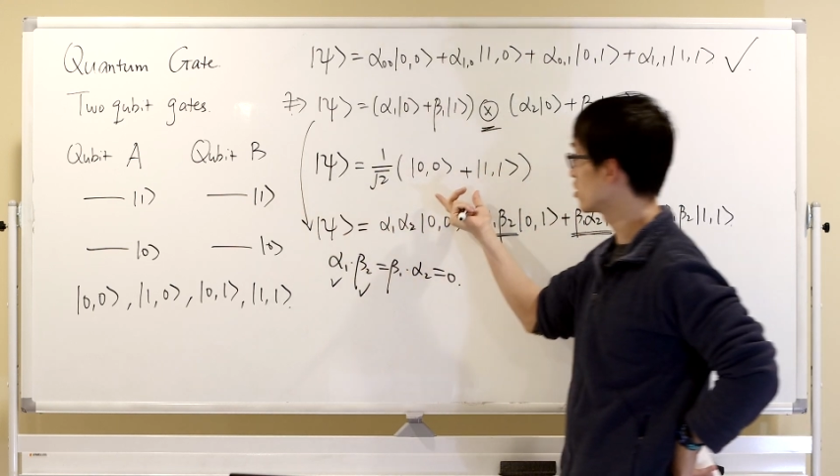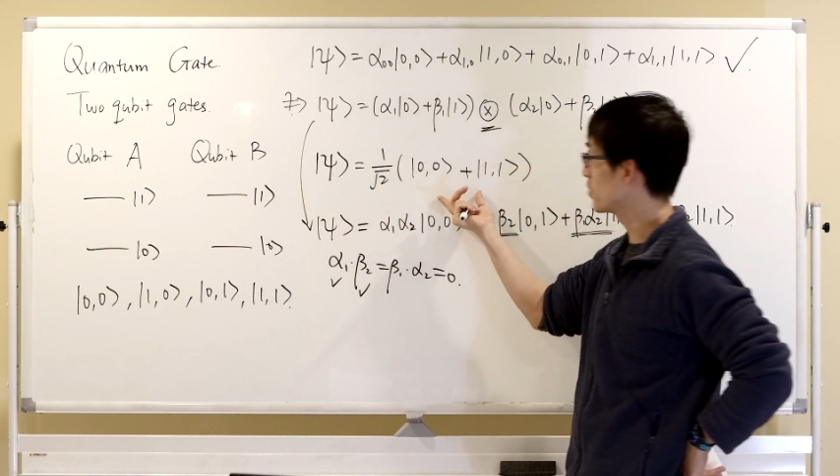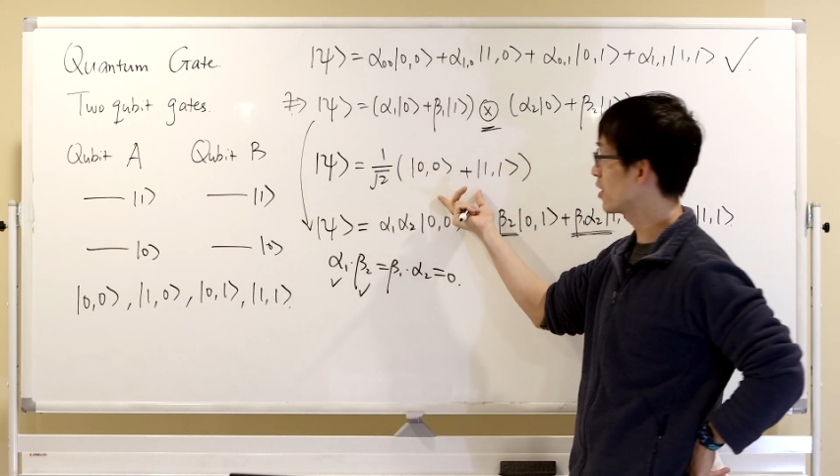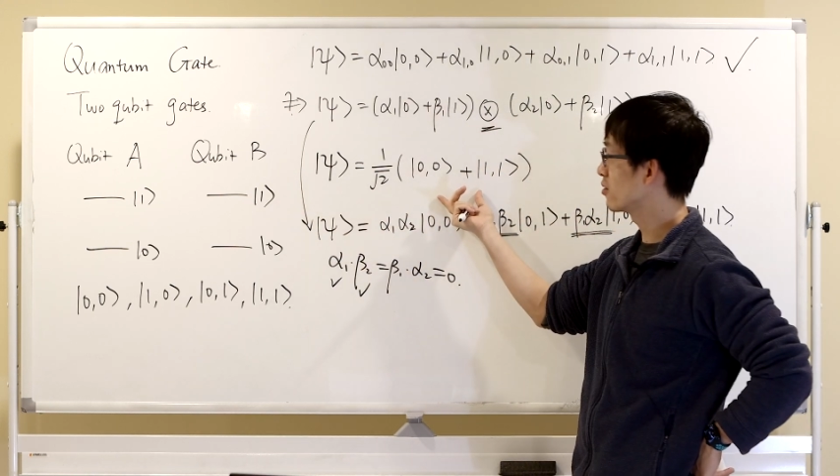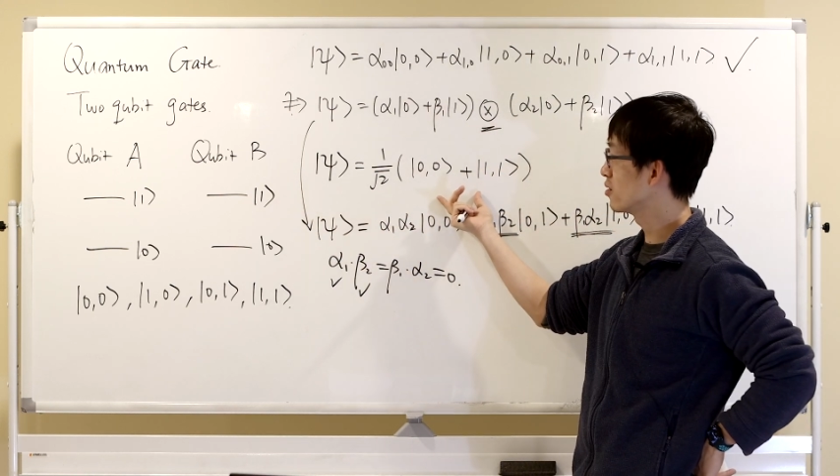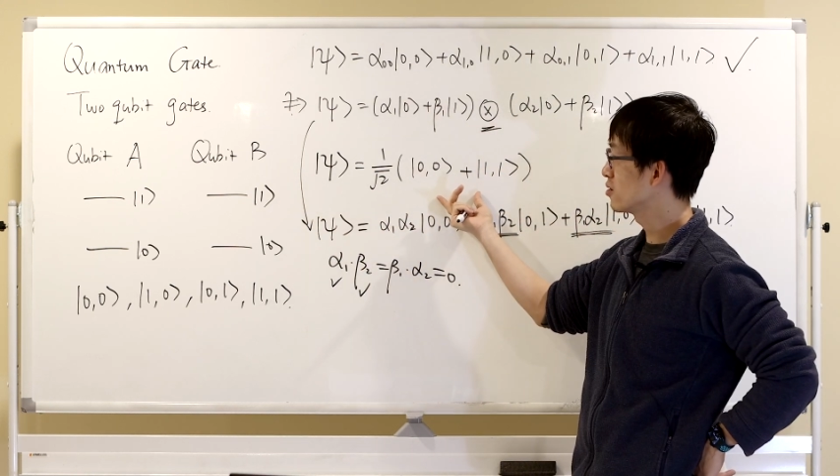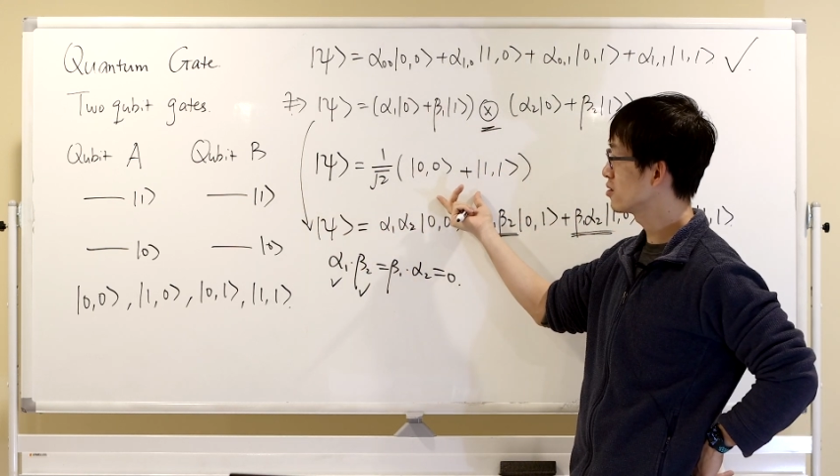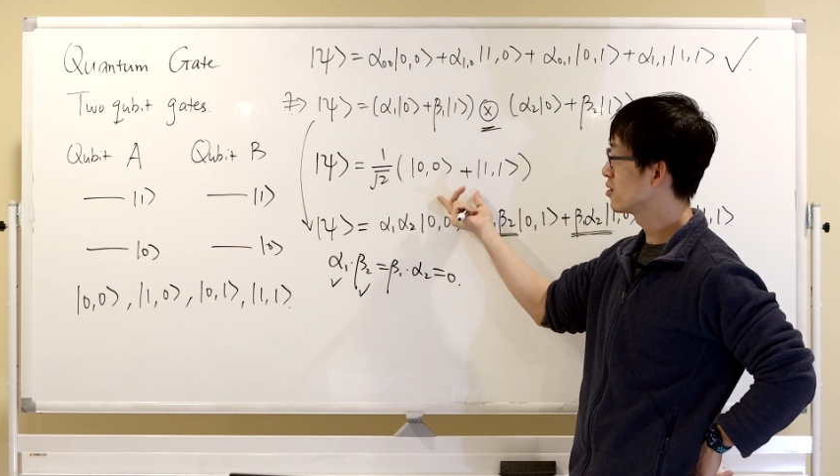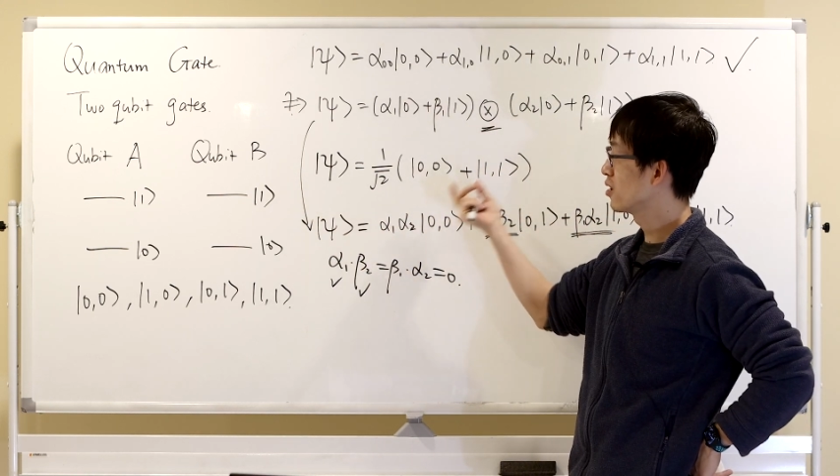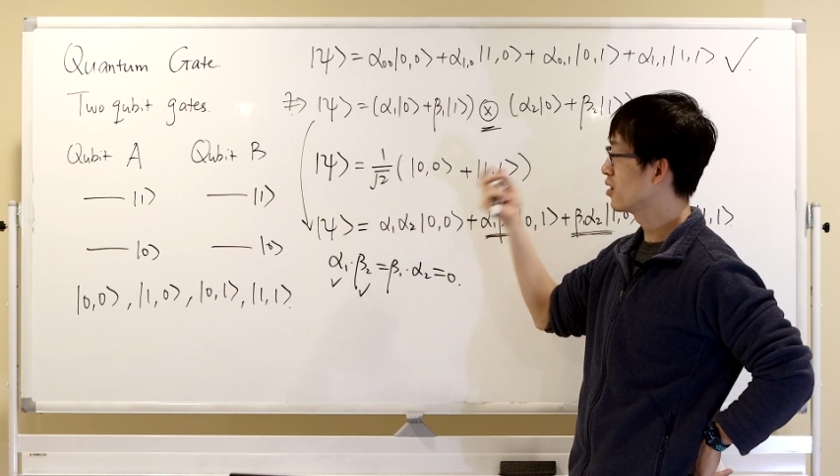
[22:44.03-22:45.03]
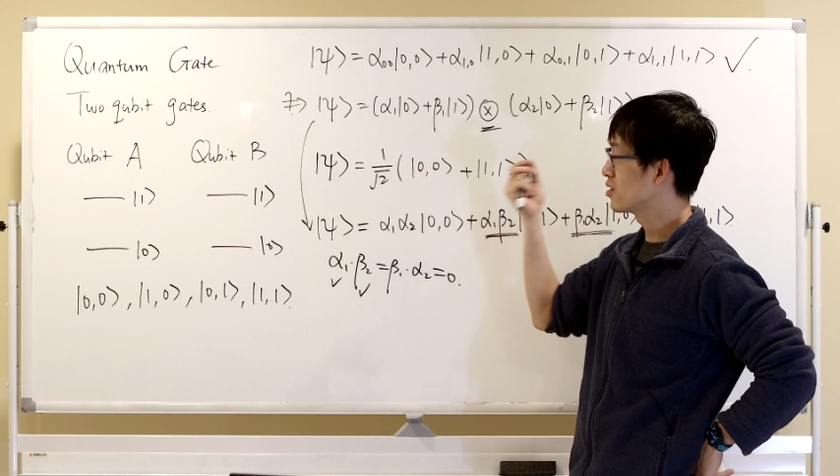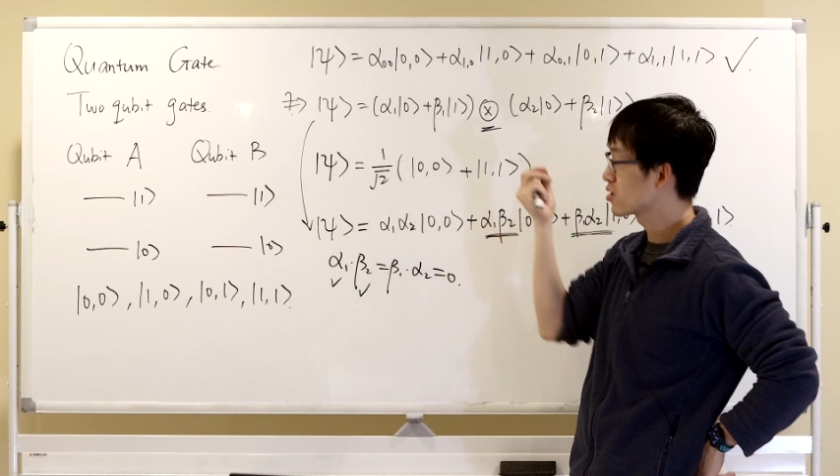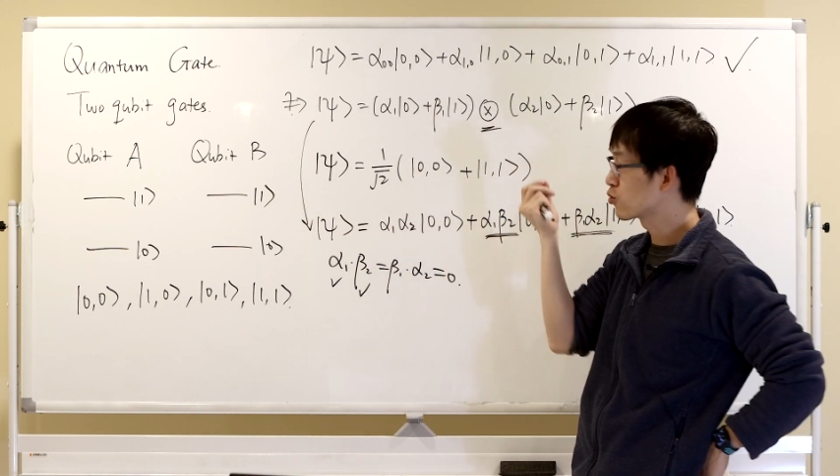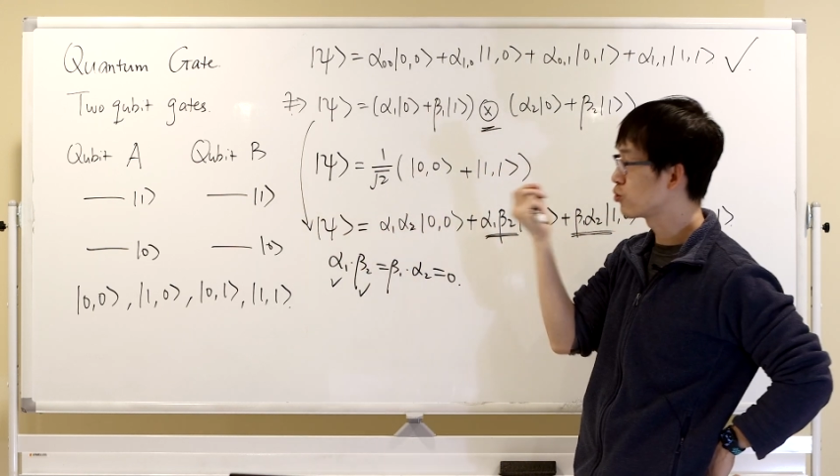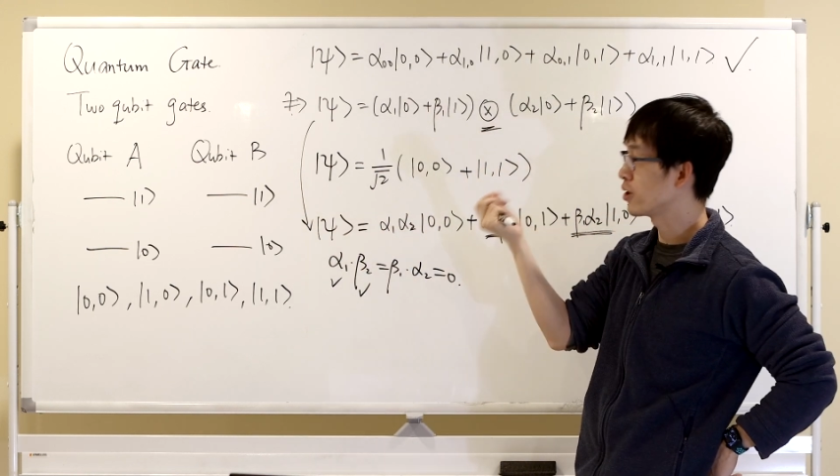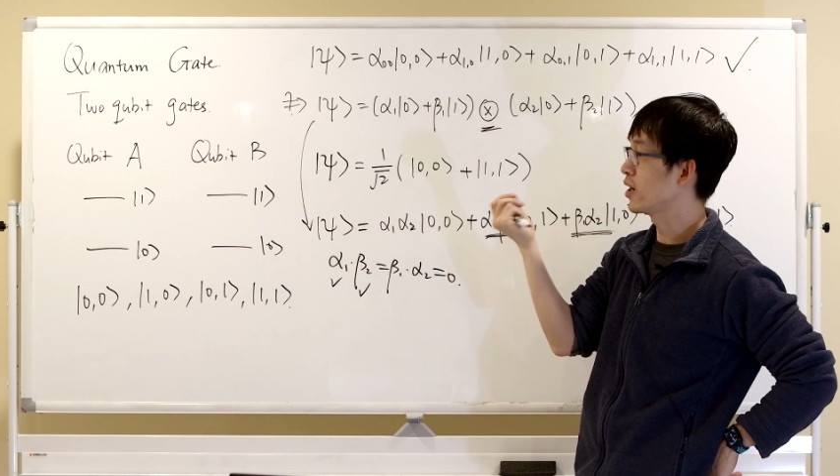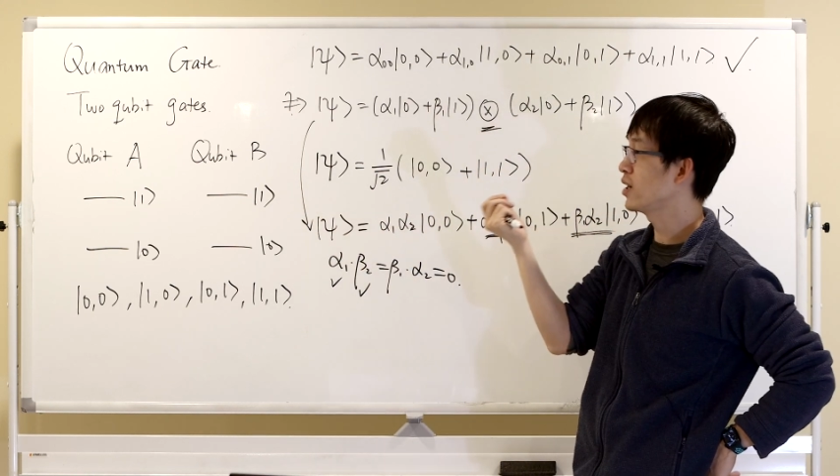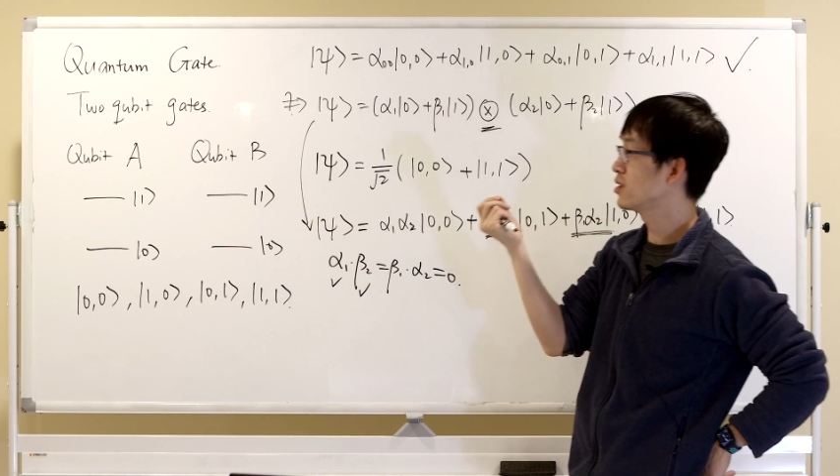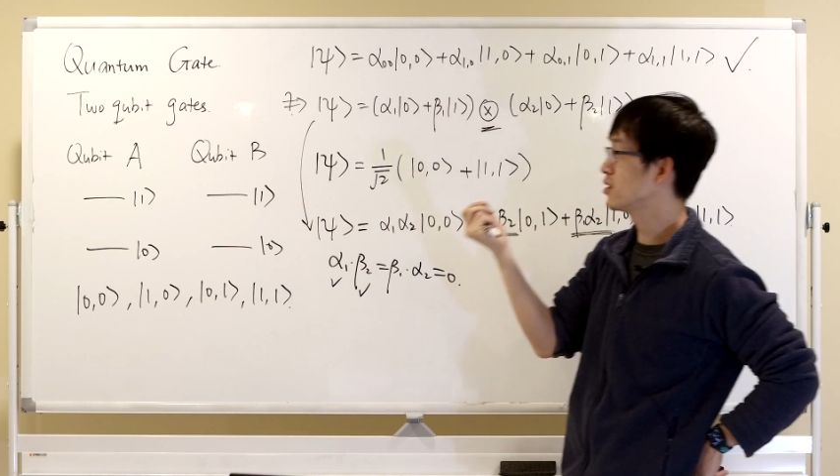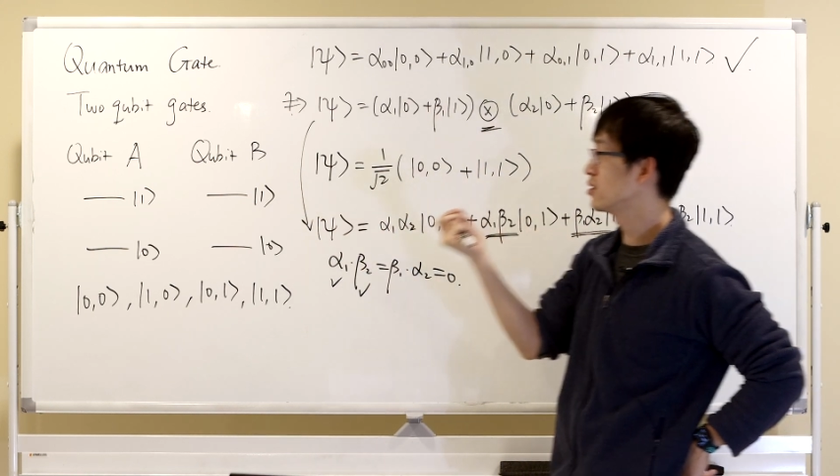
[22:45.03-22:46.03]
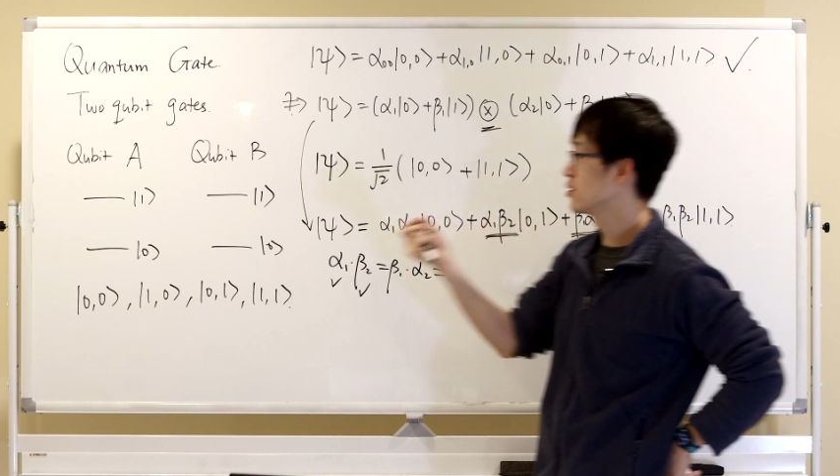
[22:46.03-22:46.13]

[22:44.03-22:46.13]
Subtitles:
about this is created